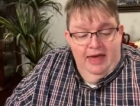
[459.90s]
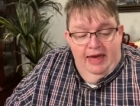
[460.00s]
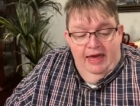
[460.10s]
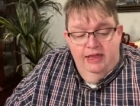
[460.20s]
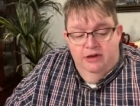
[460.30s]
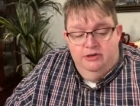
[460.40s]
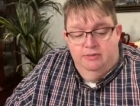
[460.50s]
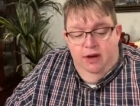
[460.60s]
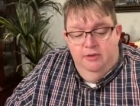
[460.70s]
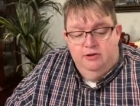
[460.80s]
In those
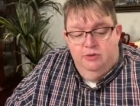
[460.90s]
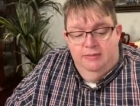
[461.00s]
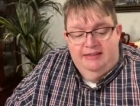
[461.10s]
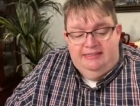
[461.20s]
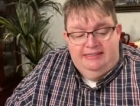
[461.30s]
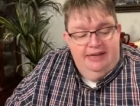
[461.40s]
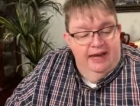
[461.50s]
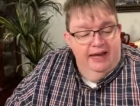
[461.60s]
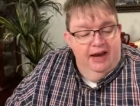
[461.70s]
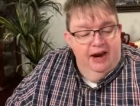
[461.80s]
moments, we must
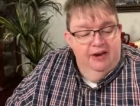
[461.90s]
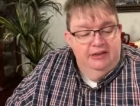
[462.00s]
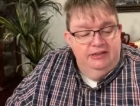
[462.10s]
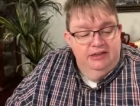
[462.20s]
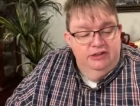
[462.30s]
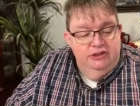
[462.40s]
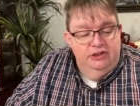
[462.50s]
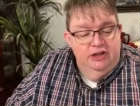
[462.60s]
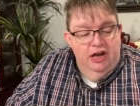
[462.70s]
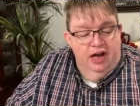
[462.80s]
take our
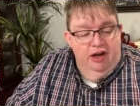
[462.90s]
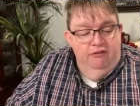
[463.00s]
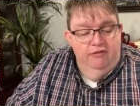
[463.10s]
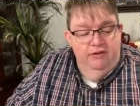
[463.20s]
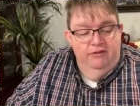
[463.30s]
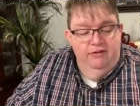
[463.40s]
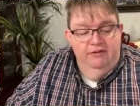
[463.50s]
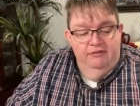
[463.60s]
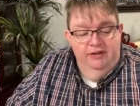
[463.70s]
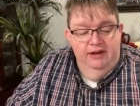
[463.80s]
attention off of the
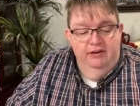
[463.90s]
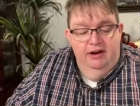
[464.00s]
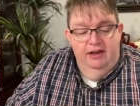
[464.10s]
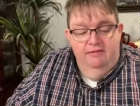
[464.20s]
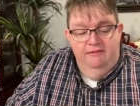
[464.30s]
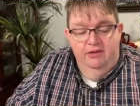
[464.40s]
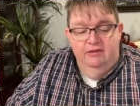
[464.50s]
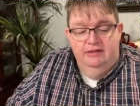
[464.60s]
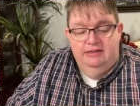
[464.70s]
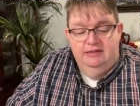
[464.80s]
fear and
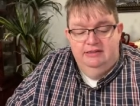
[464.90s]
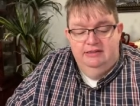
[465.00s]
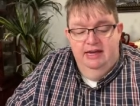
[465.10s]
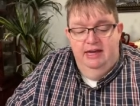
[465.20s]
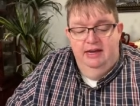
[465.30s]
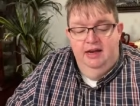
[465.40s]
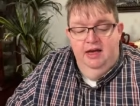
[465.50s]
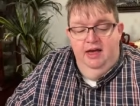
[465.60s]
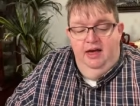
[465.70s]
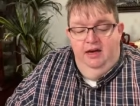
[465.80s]
focus instead
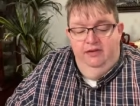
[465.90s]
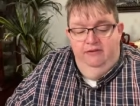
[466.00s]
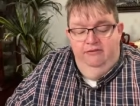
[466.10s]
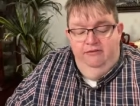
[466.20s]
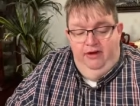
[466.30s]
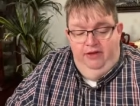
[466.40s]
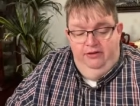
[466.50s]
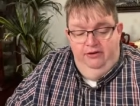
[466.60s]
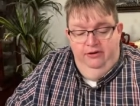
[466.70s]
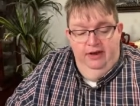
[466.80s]
on the
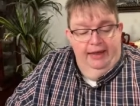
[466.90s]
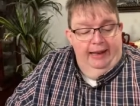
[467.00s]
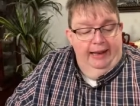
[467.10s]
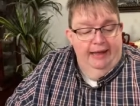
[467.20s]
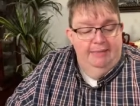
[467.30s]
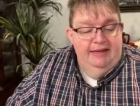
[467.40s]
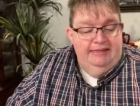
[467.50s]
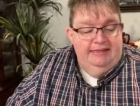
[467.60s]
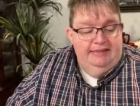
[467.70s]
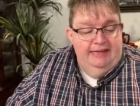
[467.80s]
Father. Let me
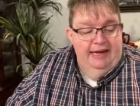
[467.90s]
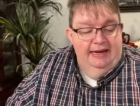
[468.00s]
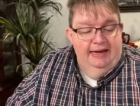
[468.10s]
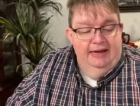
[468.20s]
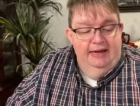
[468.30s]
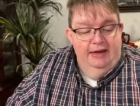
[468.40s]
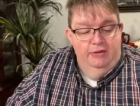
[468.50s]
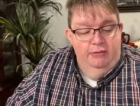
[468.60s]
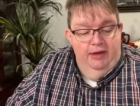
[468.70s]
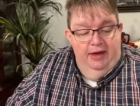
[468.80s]
state it
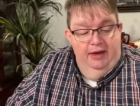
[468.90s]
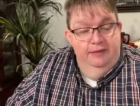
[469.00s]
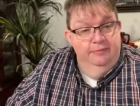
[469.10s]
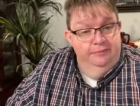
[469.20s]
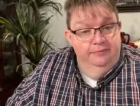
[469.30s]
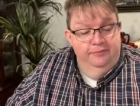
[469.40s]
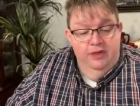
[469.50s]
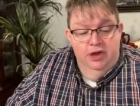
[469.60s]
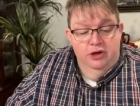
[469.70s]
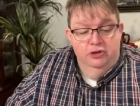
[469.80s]
another way
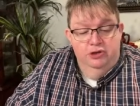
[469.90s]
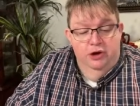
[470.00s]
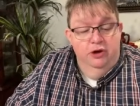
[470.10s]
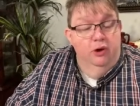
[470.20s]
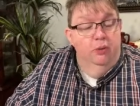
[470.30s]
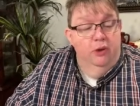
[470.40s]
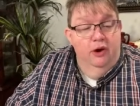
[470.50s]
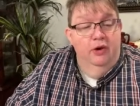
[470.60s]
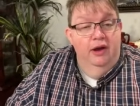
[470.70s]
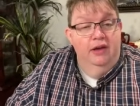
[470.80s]
turn your
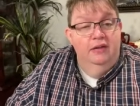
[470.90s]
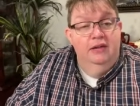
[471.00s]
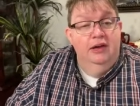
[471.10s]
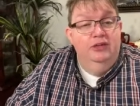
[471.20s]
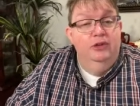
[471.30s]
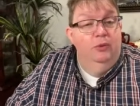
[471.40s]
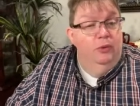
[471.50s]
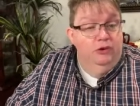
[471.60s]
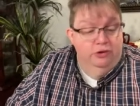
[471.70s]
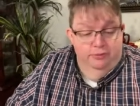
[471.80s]
worry into
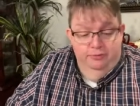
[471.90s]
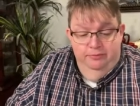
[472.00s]
worship.